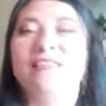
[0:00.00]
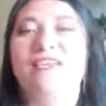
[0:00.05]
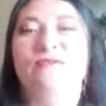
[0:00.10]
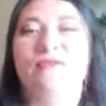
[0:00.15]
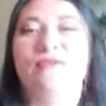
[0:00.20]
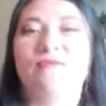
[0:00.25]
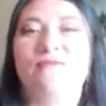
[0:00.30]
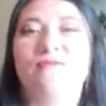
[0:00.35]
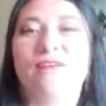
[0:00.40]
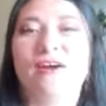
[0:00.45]

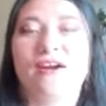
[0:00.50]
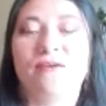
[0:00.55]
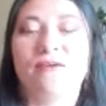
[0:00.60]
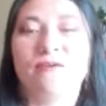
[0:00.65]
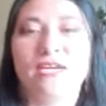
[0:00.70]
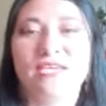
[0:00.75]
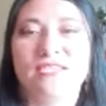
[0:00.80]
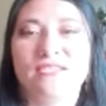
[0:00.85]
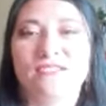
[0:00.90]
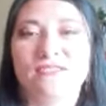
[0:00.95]
they were
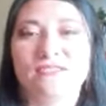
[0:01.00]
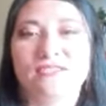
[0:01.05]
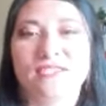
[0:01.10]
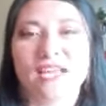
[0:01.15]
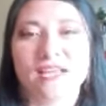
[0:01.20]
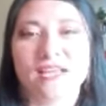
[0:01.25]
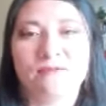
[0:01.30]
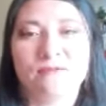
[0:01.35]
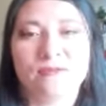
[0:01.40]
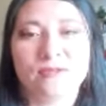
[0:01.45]
far away.
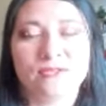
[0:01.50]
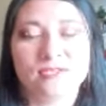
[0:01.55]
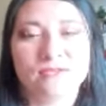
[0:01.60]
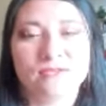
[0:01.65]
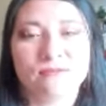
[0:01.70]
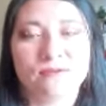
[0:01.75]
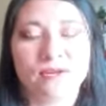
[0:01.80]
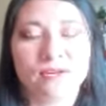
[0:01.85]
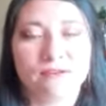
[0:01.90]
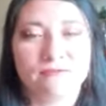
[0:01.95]
So that
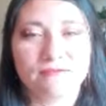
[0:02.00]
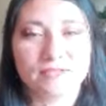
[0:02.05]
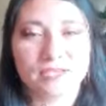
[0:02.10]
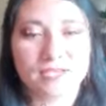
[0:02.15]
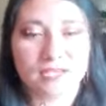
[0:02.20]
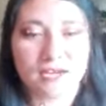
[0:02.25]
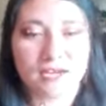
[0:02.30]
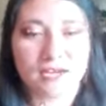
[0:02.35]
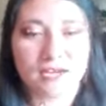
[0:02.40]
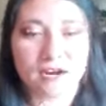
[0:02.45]
was one
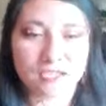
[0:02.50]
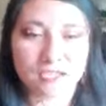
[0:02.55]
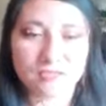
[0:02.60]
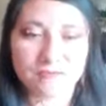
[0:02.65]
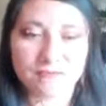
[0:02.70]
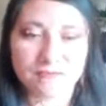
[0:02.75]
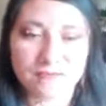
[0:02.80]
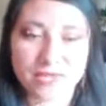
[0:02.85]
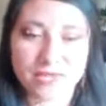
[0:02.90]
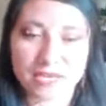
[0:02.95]
of the
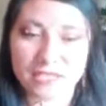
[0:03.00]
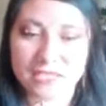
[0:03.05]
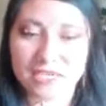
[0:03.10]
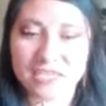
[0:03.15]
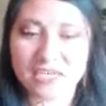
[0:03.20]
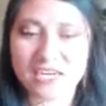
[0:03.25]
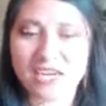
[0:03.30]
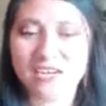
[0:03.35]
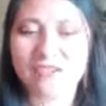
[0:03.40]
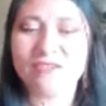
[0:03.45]
hardest
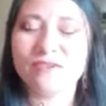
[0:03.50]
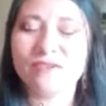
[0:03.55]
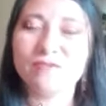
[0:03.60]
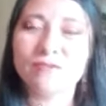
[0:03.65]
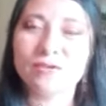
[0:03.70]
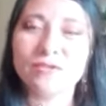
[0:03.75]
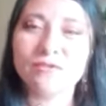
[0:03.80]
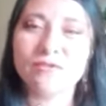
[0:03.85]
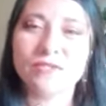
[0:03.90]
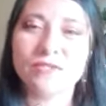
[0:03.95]
things. And
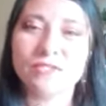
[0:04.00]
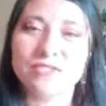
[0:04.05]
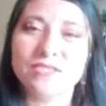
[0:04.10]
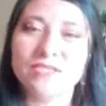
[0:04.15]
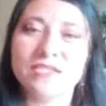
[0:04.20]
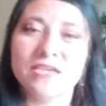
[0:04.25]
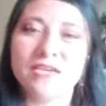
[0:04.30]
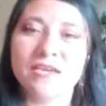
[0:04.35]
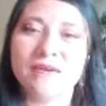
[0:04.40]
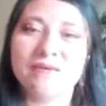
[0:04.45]
another one
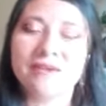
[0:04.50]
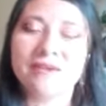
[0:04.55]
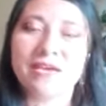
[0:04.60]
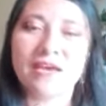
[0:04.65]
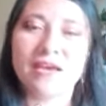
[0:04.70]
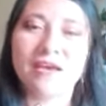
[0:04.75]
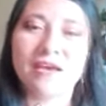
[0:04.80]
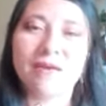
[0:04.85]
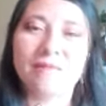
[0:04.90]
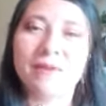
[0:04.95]
was
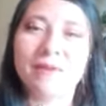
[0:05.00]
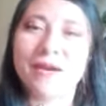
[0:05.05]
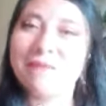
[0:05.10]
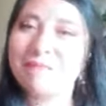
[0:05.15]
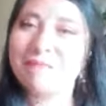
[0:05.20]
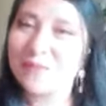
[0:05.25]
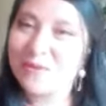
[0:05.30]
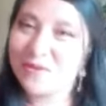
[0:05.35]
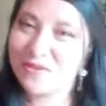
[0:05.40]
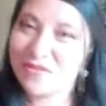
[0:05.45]

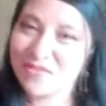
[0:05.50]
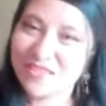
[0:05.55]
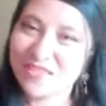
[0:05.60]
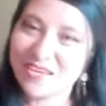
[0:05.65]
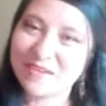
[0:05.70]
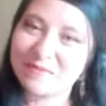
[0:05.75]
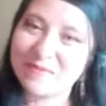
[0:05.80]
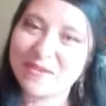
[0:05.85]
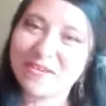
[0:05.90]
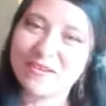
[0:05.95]
my
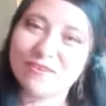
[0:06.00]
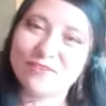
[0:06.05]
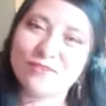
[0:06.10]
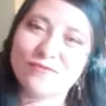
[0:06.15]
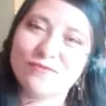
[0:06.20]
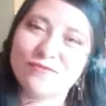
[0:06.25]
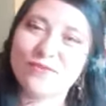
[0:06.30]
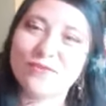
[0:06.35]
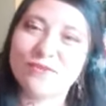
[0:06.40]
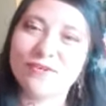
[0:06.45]
birthday,
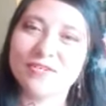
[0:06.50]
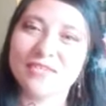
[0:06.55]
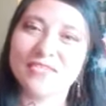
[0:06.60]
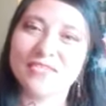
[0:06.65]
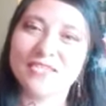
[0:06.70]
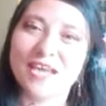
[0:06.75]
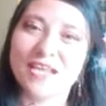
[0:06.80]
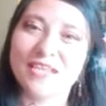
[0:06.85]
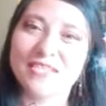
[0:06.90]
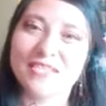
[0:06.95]
because of
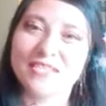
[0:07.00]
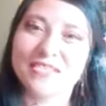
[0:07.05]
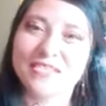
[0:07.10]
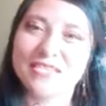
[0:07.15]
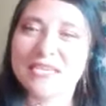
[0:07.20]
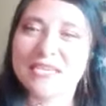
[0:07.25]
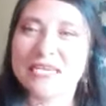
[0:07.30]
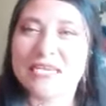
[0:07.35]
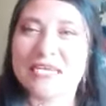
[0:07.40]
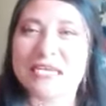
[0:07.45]
course
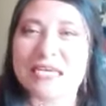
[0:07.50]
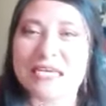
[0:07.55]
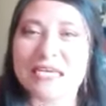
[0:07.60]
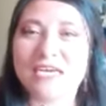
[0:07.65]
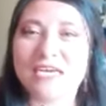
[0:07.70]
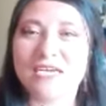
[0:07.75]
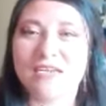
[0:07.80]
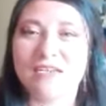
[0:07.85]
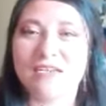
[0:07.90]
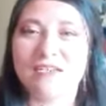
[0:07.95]
that's
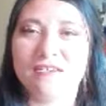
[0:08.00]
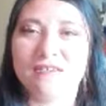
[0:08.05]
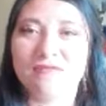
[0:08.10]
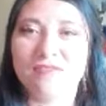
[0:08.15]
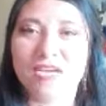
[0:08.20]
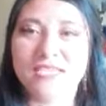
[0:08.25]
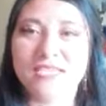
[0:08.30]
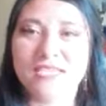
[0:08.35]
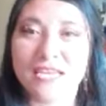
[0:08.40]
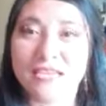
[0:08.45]

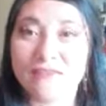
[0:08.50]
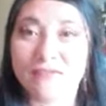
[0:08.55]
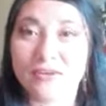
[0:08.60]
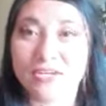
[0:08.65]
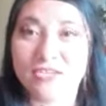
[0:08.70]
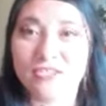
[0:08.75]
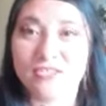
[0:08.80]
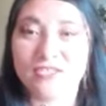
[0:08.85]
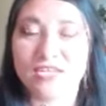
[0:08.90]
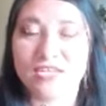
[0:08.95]
a
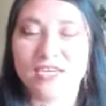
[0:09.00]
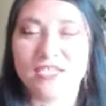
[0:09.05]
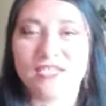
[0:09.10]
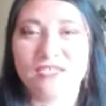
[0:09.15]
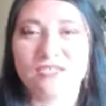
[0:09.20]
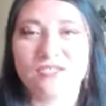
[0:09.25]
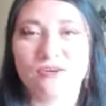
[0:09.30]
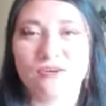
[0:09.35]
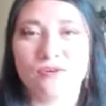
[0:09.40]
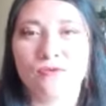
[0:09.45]
celebration
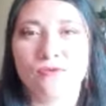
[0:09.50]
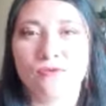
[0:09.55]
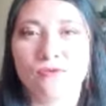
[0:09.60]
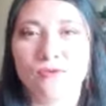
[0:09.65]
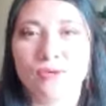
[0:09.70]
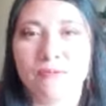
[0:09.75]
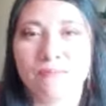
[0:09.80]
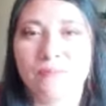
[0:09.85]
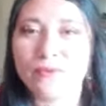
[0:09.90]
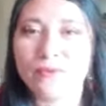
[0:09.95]
that is
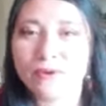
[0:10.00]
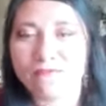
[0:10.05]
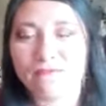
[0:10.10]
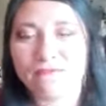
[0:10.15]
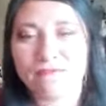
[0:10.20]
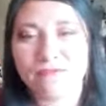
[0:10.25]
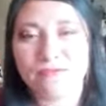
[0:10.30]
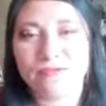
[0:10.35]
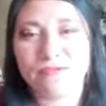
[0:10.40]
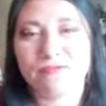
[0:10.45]
so
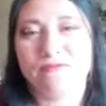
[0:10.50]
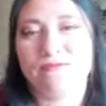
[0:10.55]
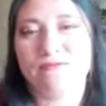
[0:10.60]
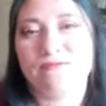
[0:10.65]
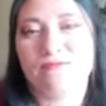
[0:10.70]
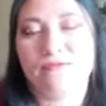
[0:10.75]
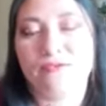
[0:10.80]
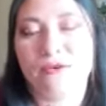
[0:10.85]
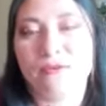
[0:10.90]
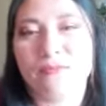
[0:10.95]
important
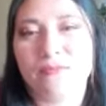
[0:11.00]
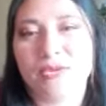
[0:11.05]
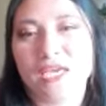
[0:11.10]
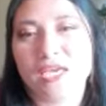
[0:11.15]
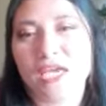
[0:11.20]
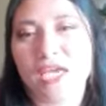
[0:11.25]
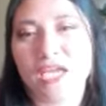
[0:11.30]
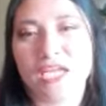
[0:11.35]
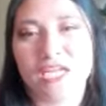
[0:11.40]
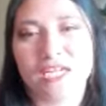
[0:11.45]
for
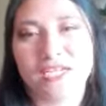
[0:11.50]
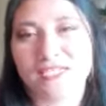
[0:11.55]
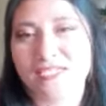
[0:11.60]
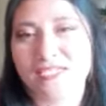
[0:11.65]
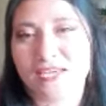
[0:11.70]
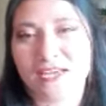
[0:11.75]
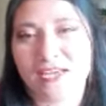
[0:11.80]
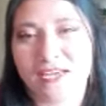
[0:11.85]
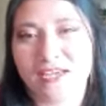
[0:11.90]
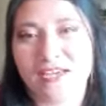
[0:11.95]
me,
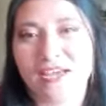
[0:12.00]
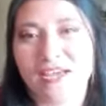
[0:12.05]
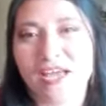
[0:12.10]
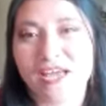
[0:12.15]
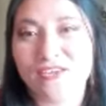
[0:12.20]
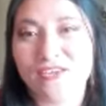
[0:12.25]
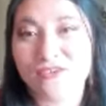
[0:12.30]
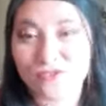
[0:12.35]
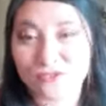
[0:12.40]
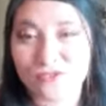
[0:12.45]
and
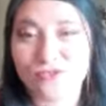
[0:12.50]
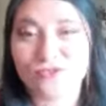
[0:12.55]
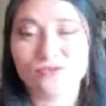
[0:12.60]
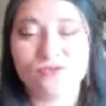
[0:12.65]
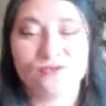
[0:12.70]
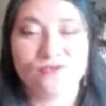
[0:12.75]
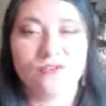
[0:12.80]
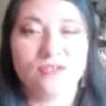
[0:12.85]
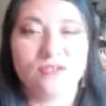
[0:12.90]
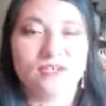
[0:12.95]
I used
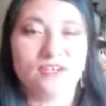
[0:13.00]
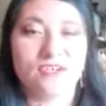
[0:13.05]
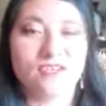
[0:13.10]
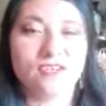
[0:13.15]
to